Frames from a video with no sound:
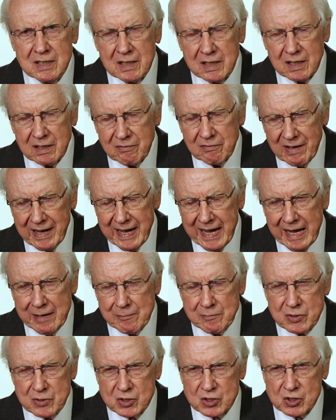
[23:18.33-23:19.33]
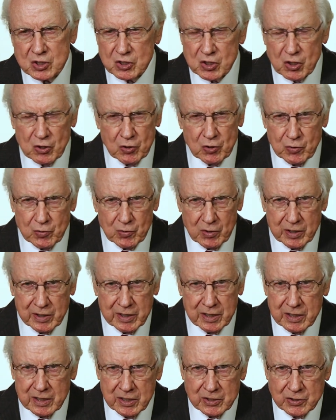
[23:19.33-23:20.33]
of
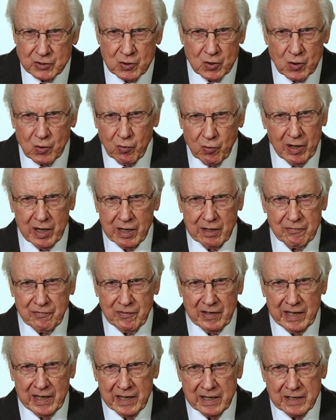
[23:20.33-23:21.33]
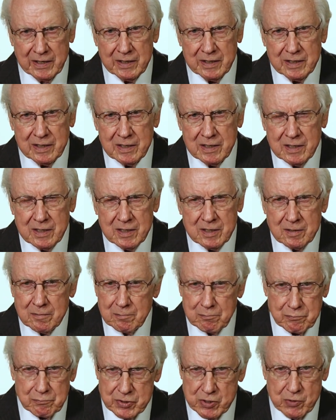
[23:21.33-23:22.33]
absolutely unqualified
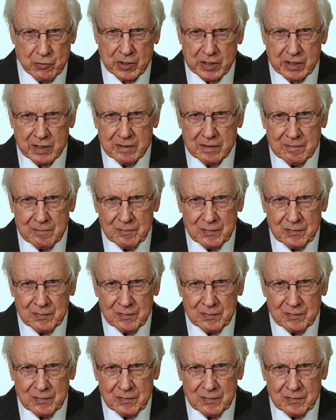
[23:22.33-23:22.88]
beauty.